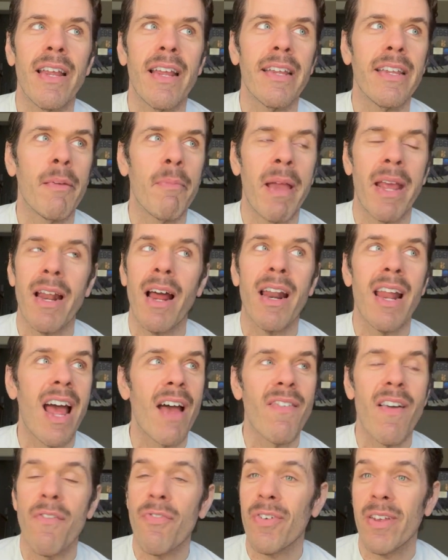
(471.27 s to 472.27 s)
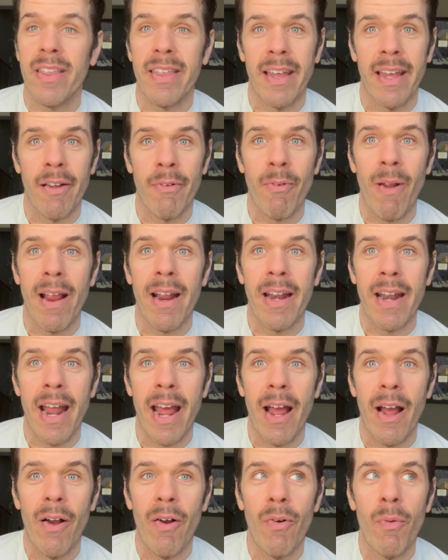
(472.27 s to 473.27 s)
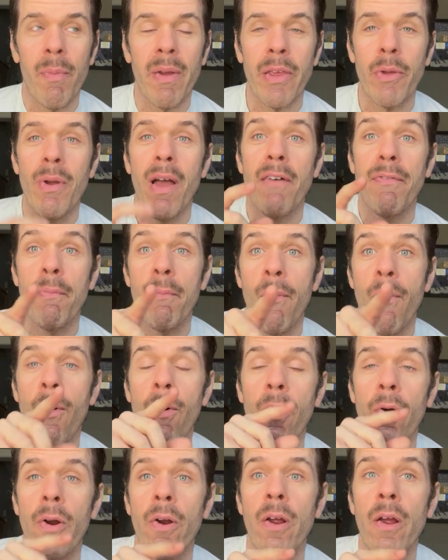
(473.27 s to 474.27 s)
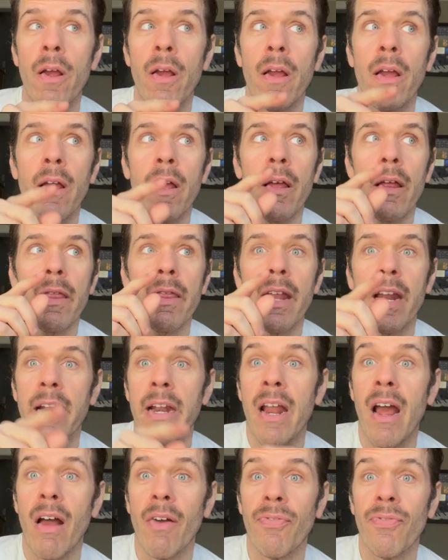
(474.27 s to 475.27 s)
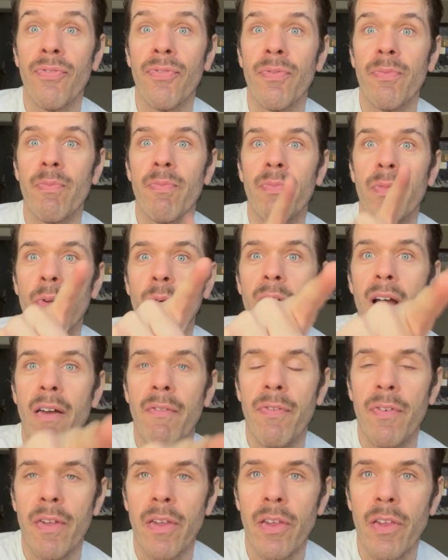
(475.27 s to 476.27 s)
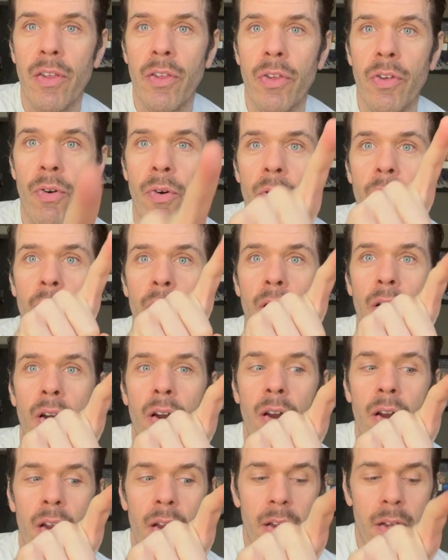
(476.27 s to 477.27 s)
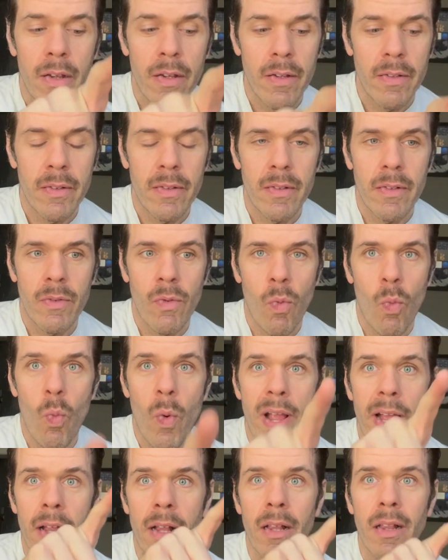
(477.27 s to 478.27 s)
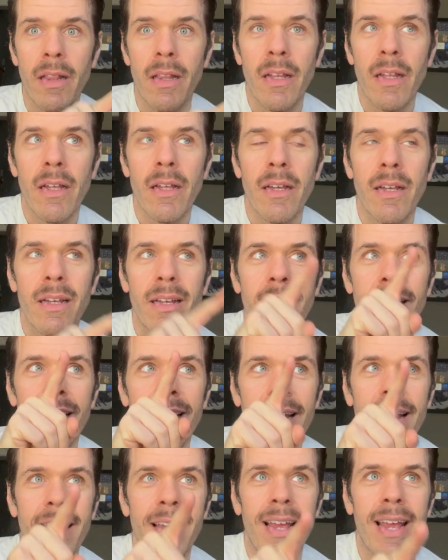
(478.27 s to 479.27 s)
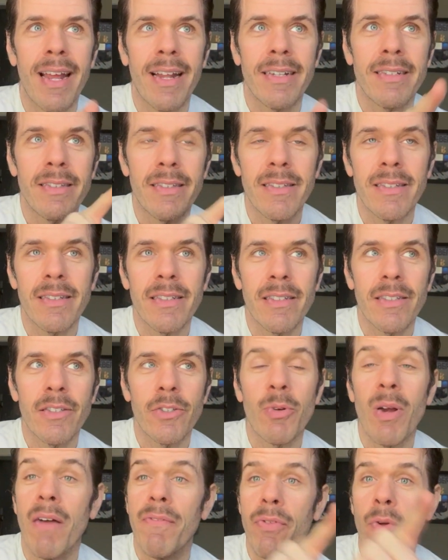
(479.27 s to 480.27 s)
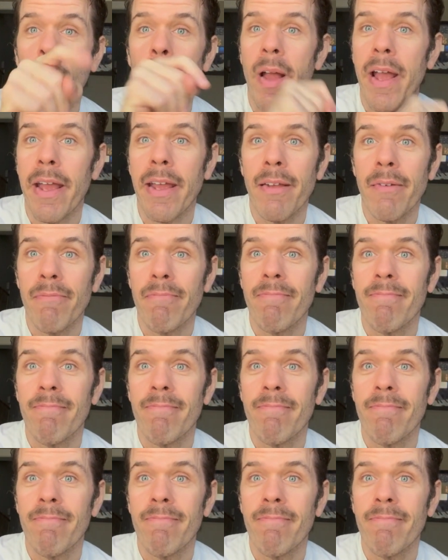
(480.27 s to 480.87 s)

you may not have everything right now, but you have more than enough. You have your will and you have the way.